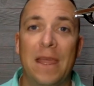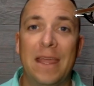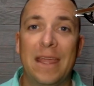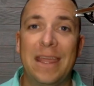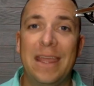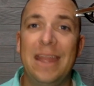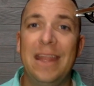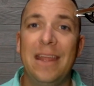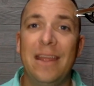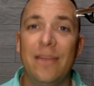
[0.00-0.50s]

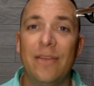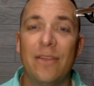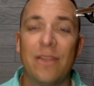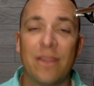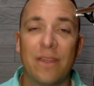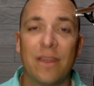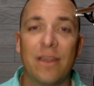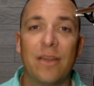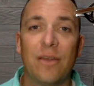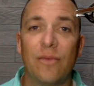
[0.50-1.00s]
Getting
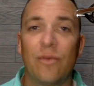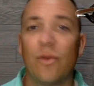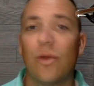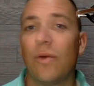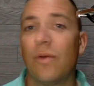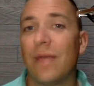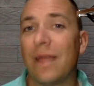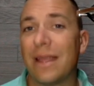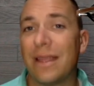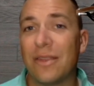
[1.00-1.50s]
everything in a
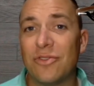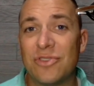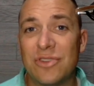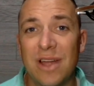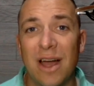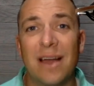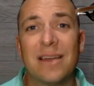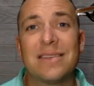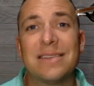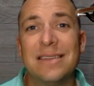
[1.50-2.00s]
row, like your
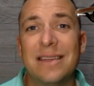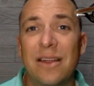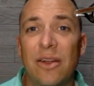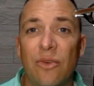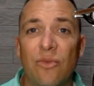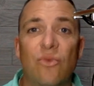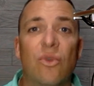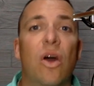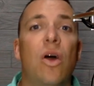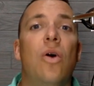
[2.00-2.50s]
ducks in a
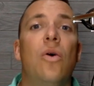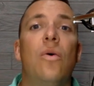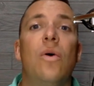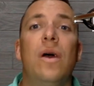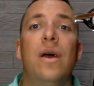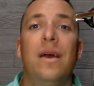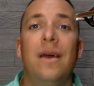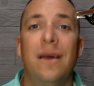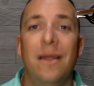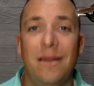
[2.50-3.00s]
row
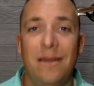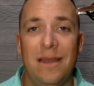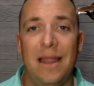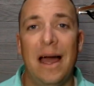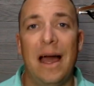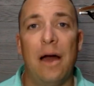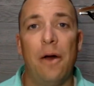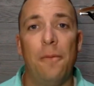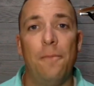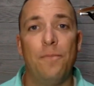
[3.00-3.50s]

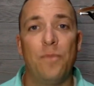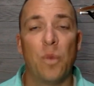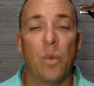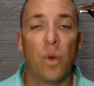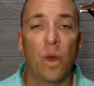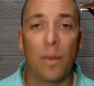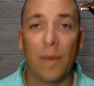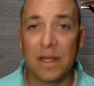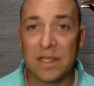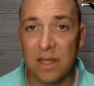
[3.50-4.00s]
now.
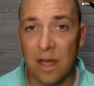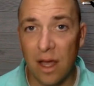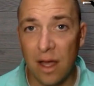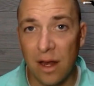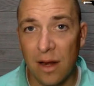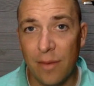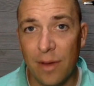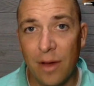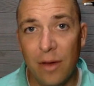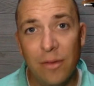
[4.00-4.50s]
What am I
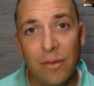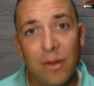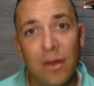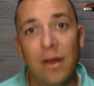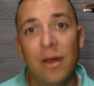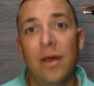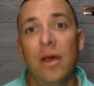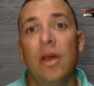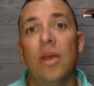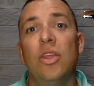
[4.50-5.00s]
talking about?
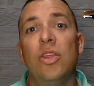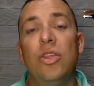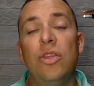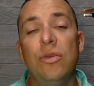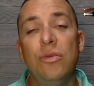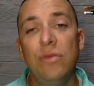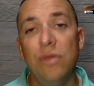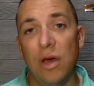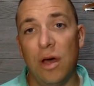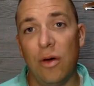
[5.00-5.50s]

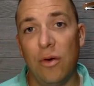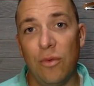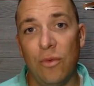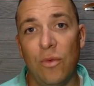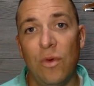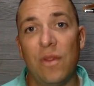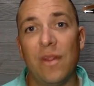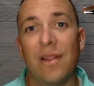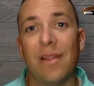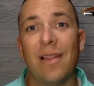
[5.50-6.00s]
You know,
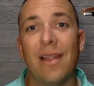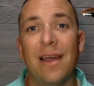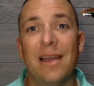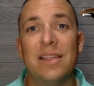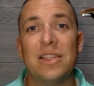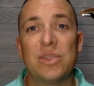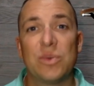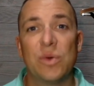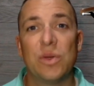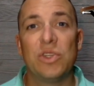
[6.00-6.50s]
when the
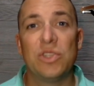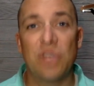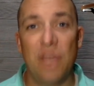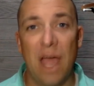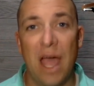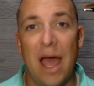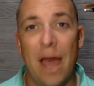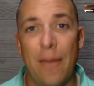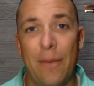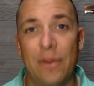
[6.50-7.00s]
light switch
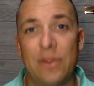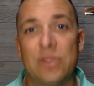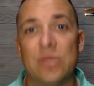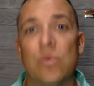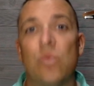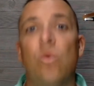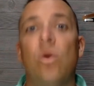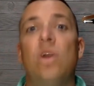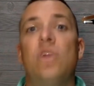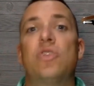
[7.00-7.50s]
happens,
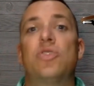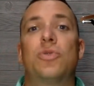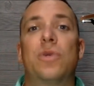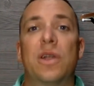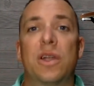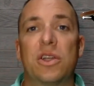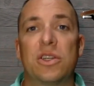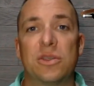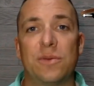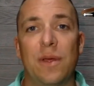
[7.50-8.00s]
what
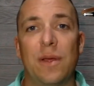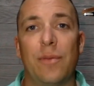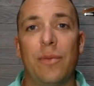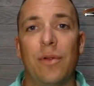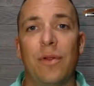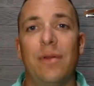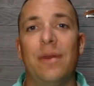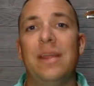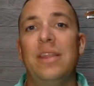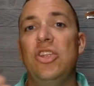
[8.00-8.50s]
triggers
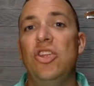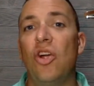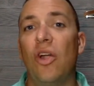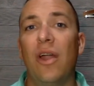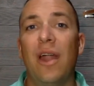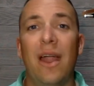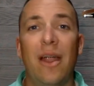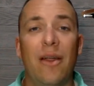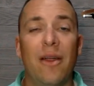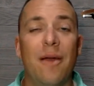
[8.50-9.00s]
people. In your
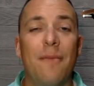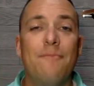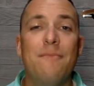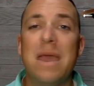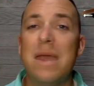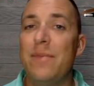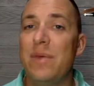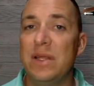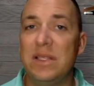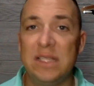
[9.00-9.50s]
area,
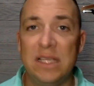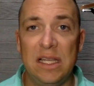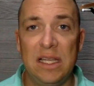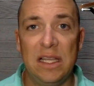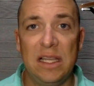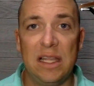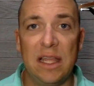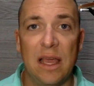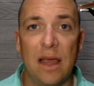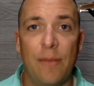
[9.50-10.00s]
maybe it's E
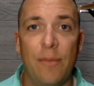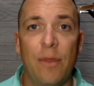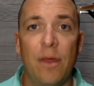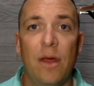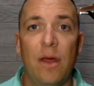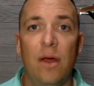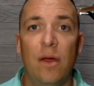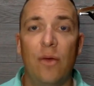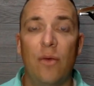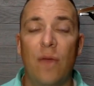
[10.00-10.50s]
D D M,
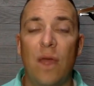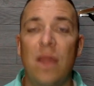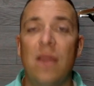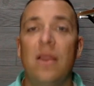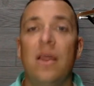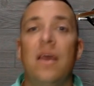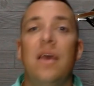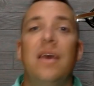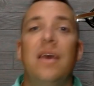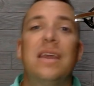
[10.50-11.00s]
right?
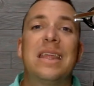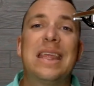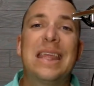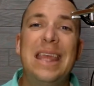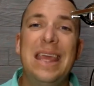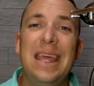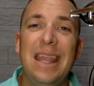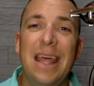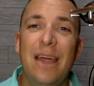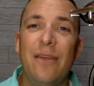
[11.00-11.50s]

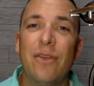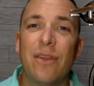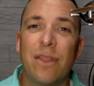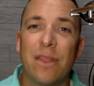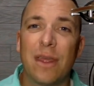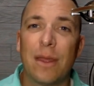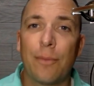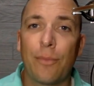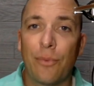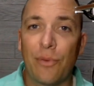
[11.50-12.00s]
Get
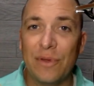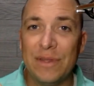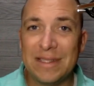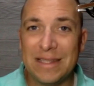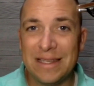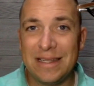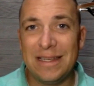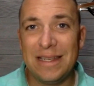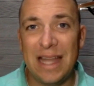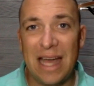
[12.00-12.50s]
everything
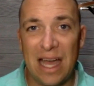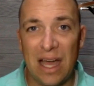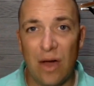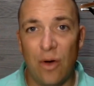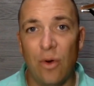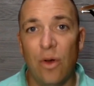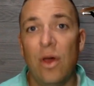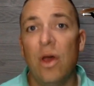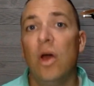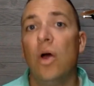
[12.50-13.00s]
printed
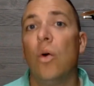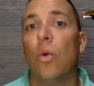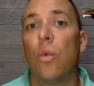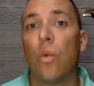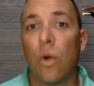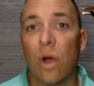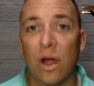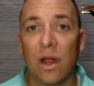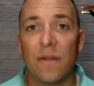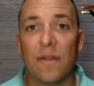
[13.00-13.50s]
now.
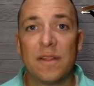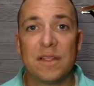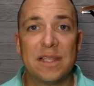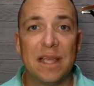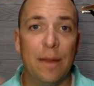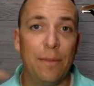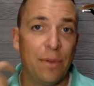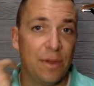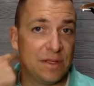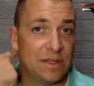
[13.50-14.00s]
Work on the
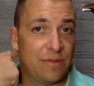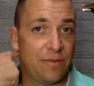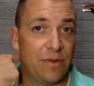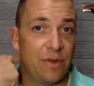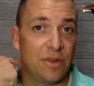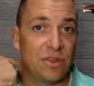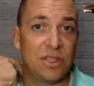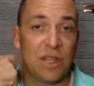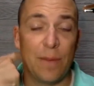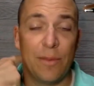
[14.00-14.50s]
templates. If
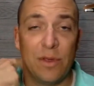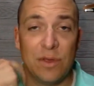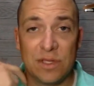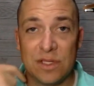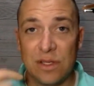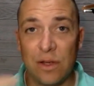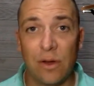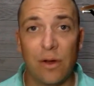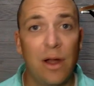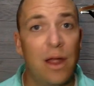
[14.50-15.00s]
you're a W
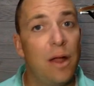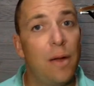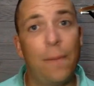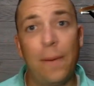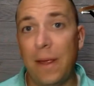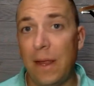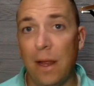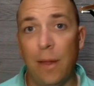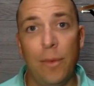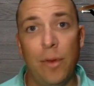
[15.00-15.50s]
C R A or
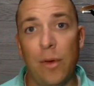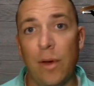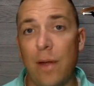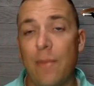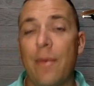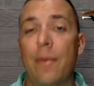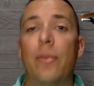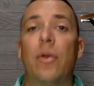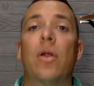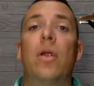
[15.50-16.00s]
P W R A
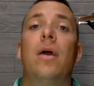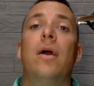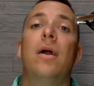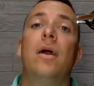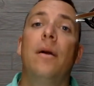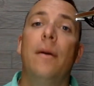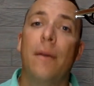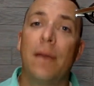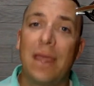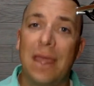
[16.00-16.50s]
member,
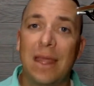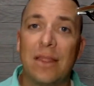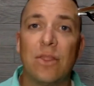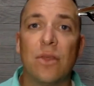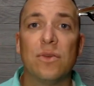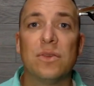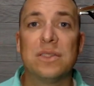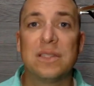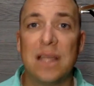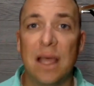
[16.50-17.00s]
get
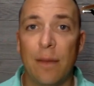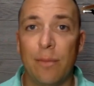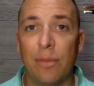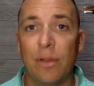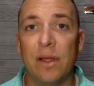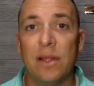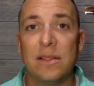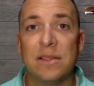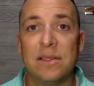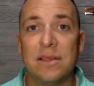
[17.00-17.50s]
those
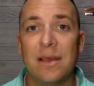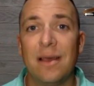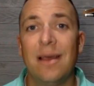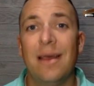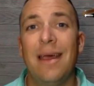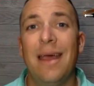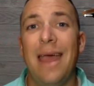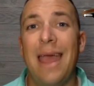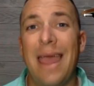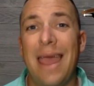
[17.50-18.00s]
templates
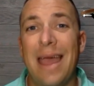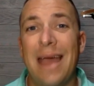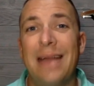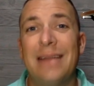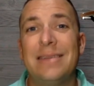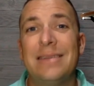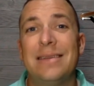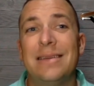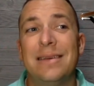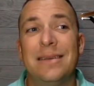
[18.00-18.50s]

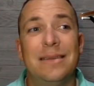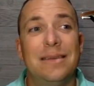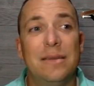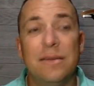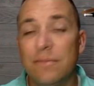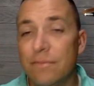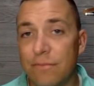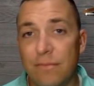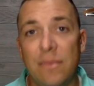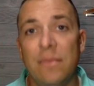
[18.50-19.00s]
and
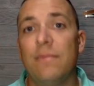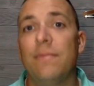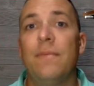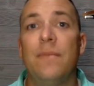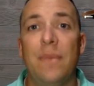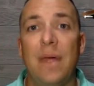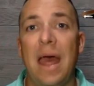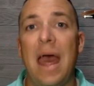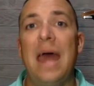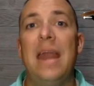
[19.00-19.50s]

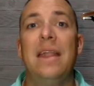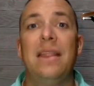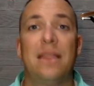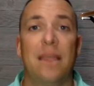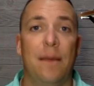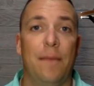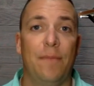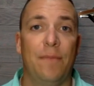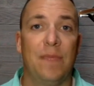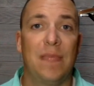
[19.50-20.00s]
edit
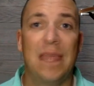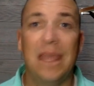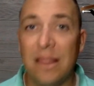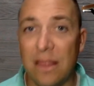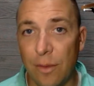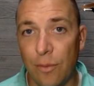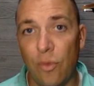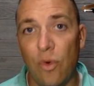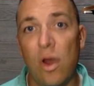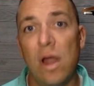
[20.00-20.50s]
them. Get
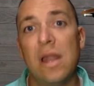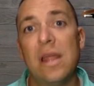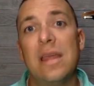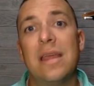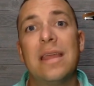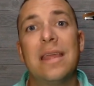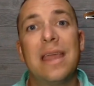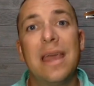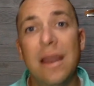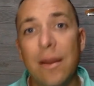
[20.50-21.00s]
them
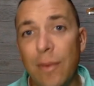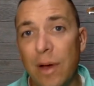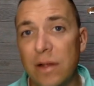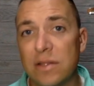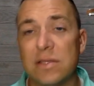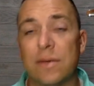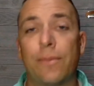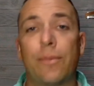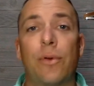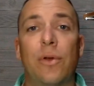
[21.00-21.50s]
ready. Get them
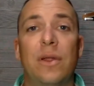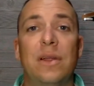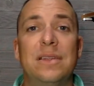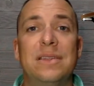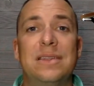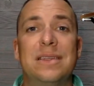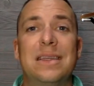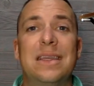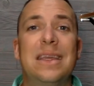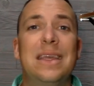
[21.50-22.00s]
out to
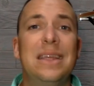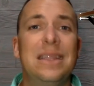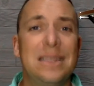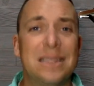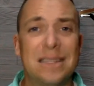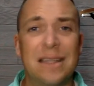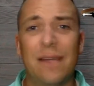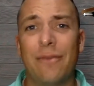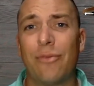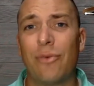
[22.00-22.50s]
print. Get
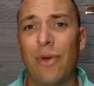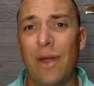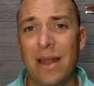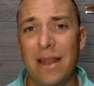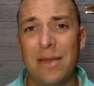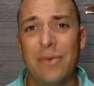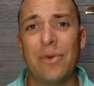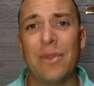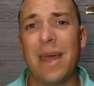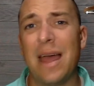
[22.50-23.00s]
stuff
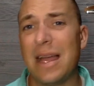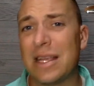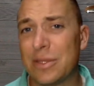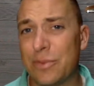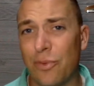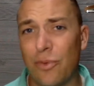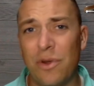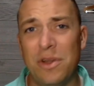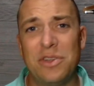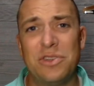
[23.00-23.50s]
ready with
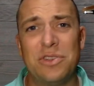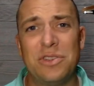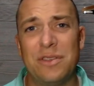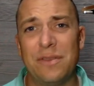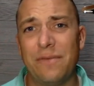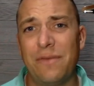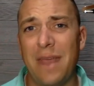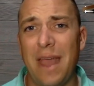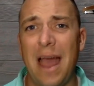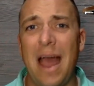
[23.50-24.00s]
expirations
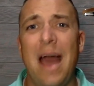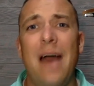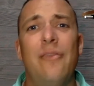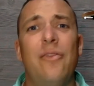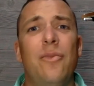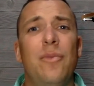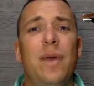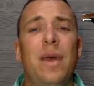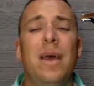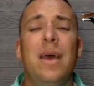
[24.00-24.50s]
if you have
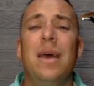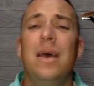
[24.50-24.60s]
them.